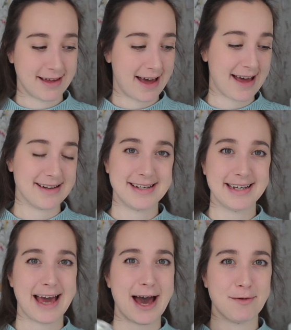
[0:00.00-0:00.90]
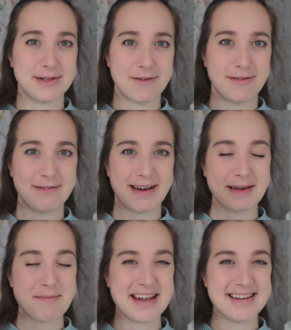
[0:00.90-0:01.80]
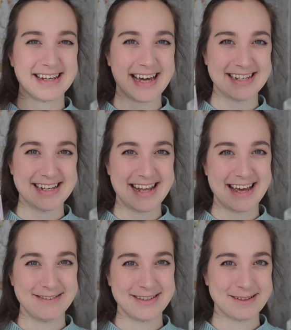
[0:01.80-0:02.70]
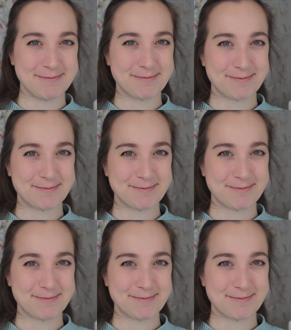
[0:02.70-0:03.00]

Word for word: And yeah, I would definitely recommend getting those.